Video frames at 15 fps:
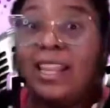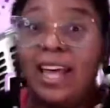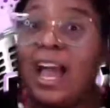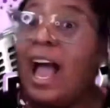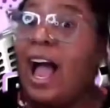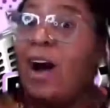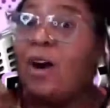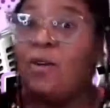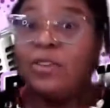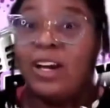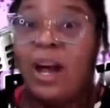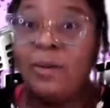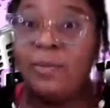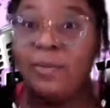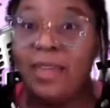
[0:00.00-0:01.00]
I
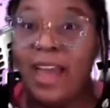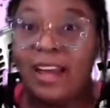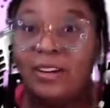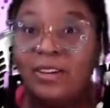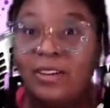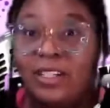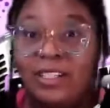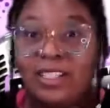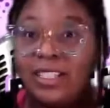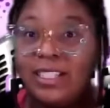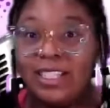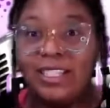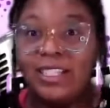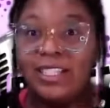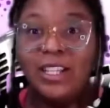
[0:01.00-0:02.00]
overcome that.
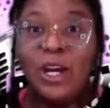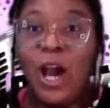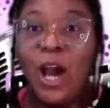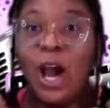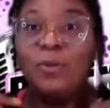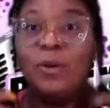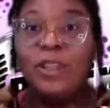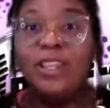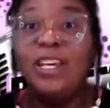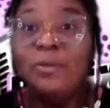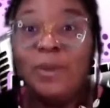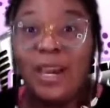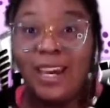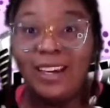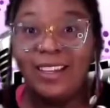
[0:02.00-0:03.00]
This just the God
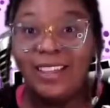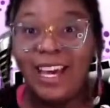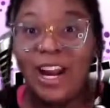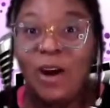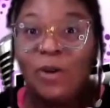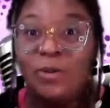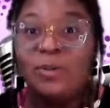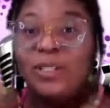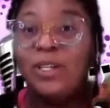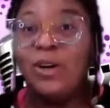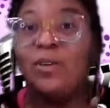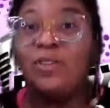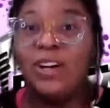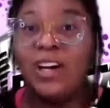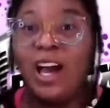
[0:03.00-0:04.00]
within me that helps me
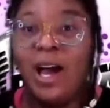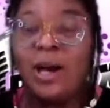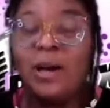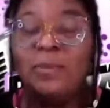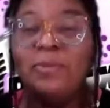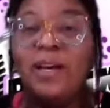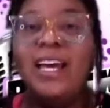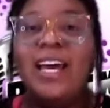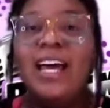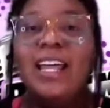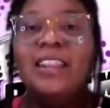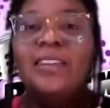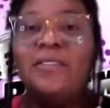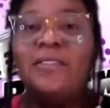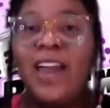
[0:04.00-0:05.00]
to overcome
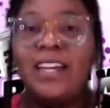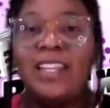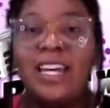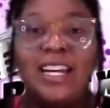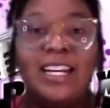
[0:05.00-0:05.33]
the fact that